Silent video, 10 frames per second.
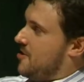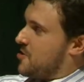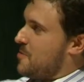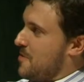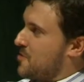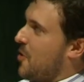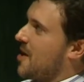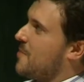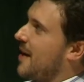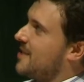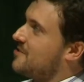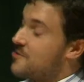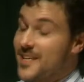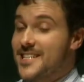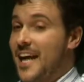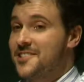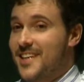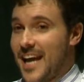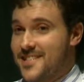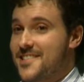So we were talking about it, and so this
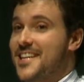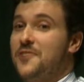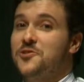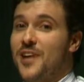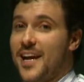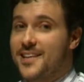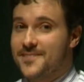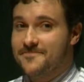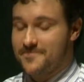actually has a soundtrack.